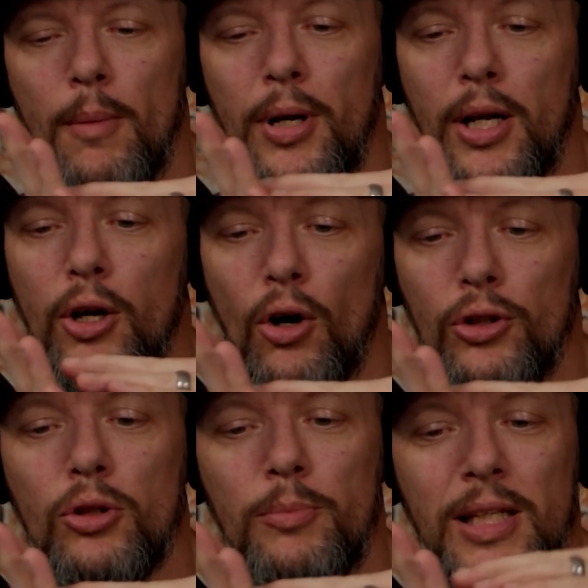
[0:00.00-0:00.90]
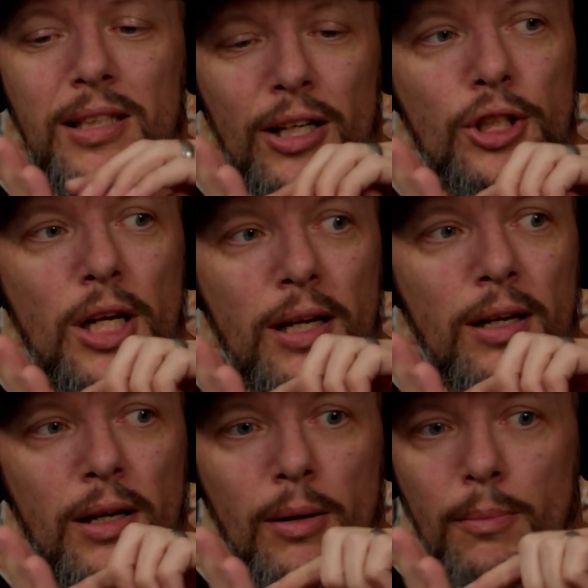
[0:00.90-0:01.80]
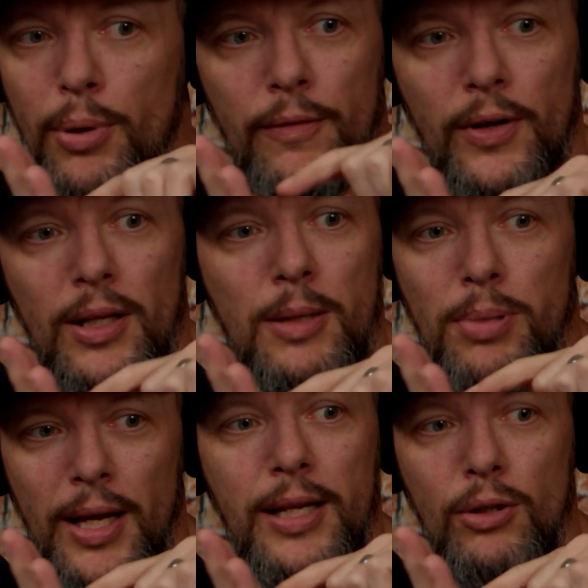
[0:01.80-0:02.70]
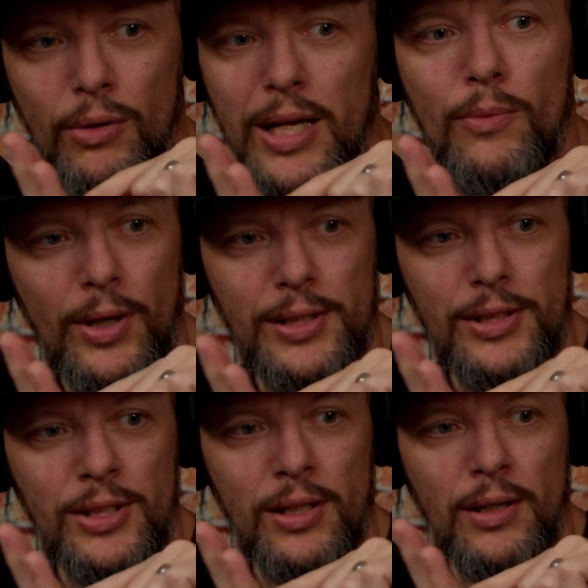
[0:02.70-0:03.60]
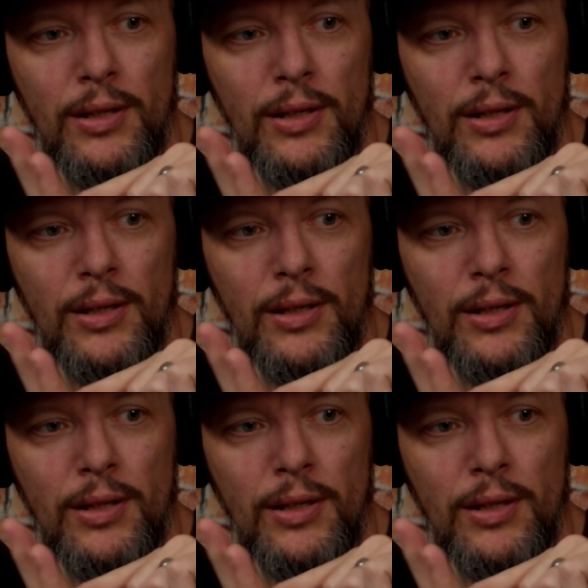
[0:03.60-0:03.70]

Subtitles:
but it could also be touching perfectly plain green ones